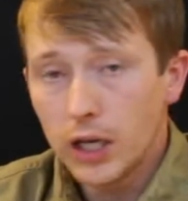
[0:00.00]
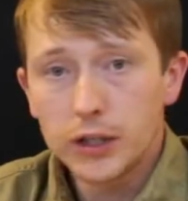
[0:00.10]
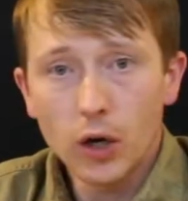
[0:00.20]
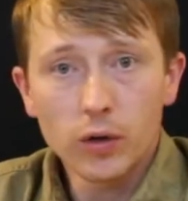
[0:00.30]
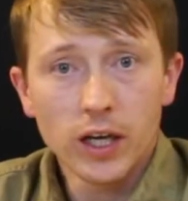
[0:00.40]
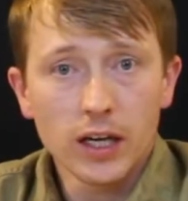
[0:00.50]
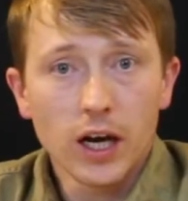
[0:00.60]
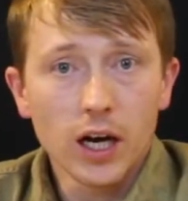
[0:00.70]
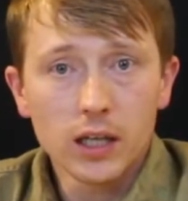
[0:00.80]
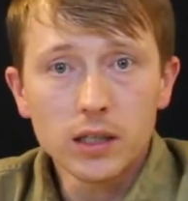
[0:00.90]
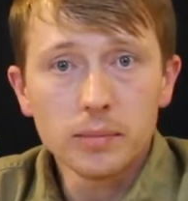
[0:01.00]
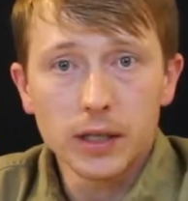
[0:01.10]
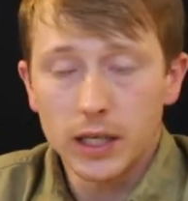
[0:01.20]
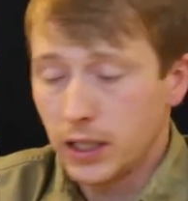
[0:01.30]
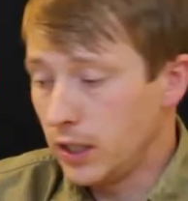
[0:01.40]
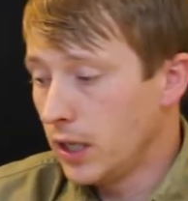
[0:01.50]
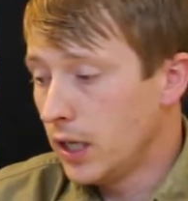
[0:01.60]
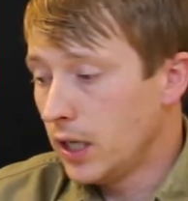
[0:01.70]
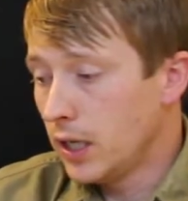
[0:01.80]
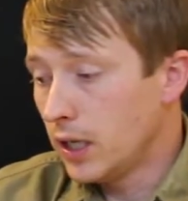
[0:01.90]
Don't get caught up in
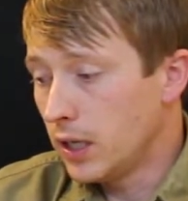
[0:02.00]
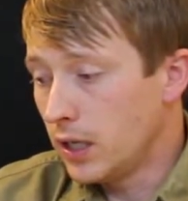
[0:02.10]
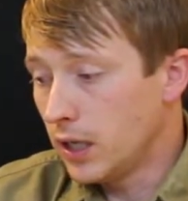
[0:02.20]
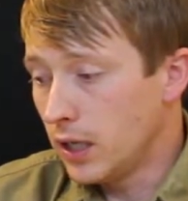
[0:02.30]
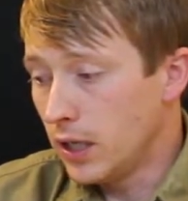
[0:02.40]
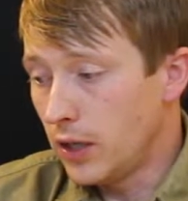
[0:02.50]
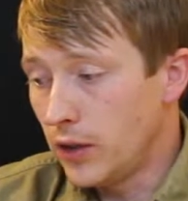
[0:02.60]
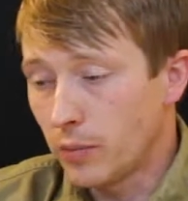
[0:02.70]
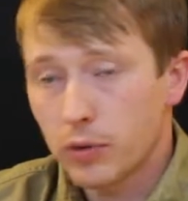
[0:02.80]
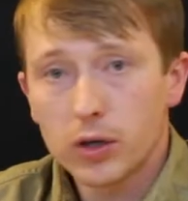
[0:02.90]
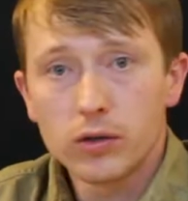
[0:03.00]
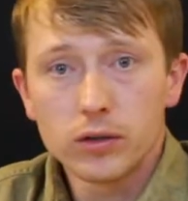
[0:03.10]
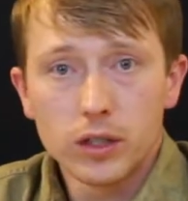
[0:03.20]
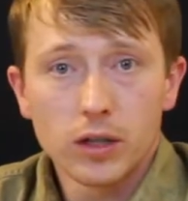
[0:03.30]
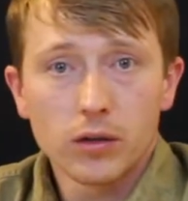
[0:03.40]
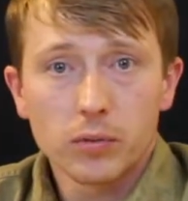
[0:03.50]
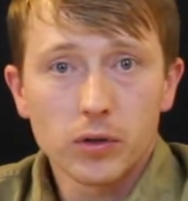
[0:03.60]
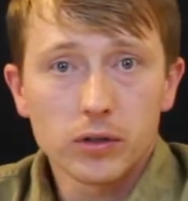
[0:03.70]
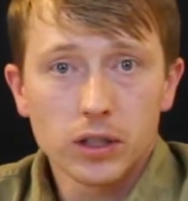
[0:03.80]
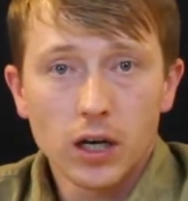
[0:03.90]
the pros
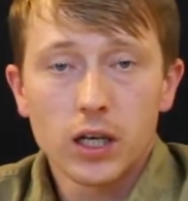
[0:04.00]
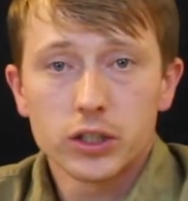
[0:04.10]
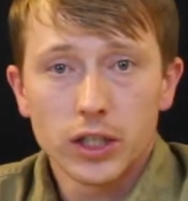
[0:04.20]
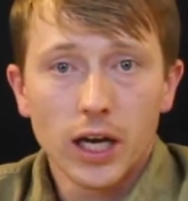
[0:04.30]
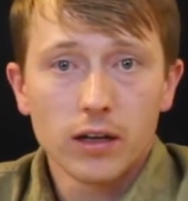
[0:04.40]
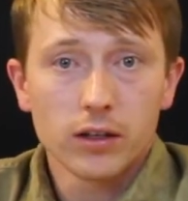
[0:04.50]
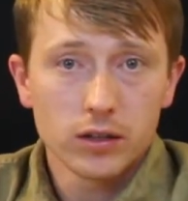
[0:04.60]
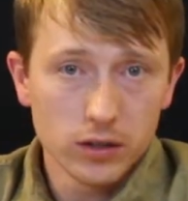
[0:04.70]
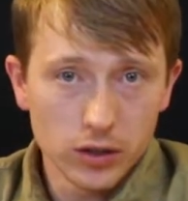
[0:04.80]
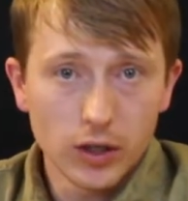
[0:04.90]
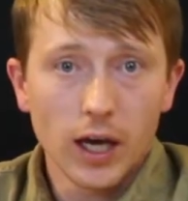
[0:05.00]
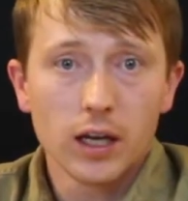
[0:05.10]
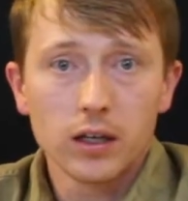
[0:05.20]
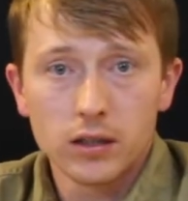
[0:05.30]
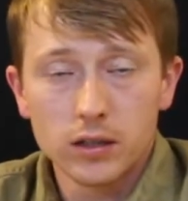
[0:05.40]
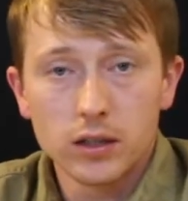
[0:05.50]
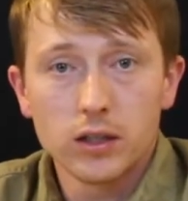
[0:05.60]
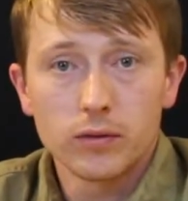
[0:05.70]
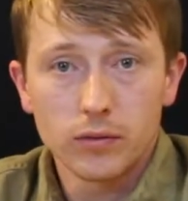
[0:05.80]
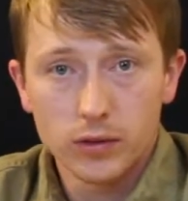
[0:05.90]
and cons. You gotta
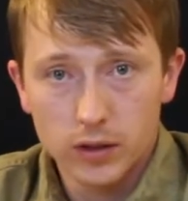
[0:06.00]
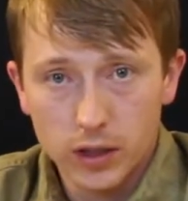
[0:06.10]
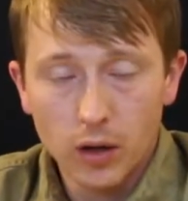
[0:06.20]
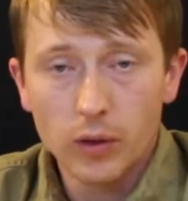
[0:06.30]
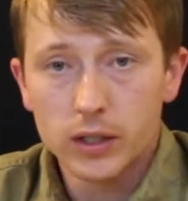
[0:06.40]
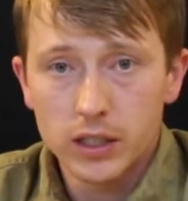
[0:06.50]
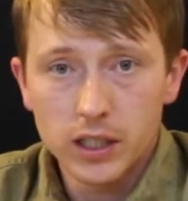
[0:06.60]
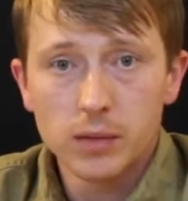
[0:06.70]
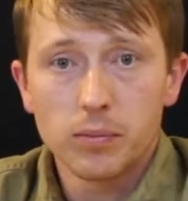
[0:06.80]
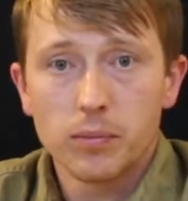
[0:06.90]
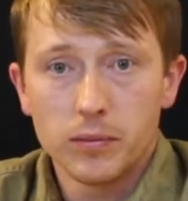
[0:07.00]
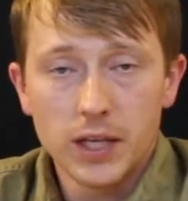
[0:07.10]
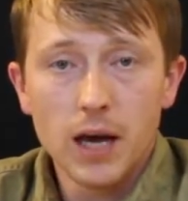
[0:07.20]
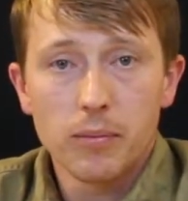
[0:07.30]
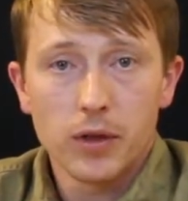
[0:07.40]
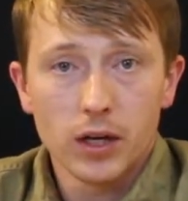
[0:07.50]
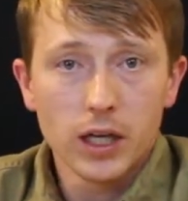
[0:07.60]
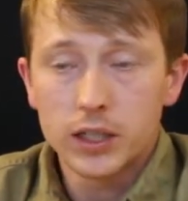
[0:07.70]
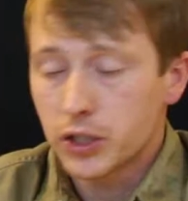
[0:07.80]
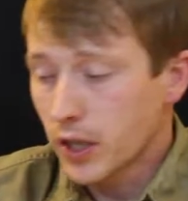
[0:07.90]
go into deep depth on
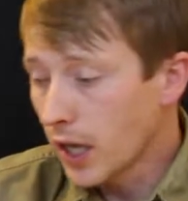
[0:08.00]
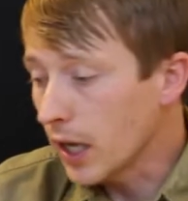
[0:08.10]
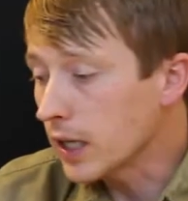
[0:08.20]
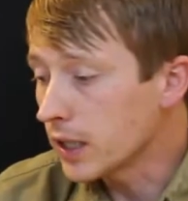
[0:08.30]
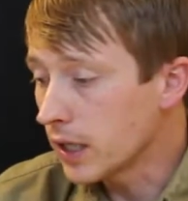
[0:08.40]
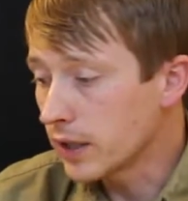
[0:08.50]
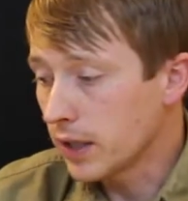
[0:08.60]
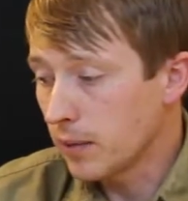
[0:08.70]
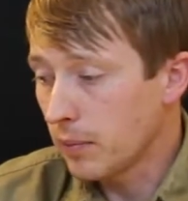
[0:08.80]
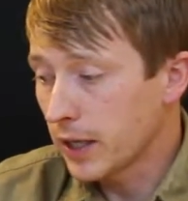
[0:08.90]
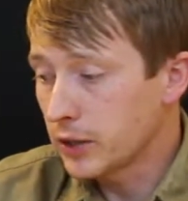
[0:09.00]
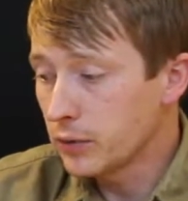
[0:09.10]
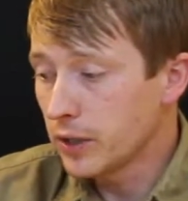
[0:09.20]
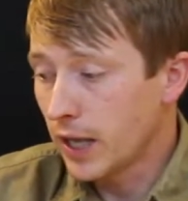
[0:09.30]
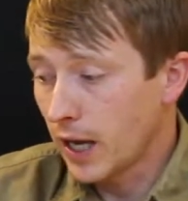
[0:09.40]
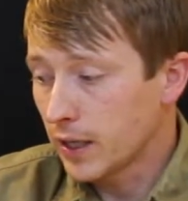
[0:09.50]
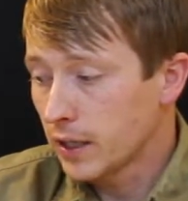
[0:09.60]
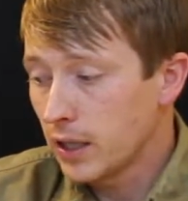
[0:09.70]
each thing, and by doing that,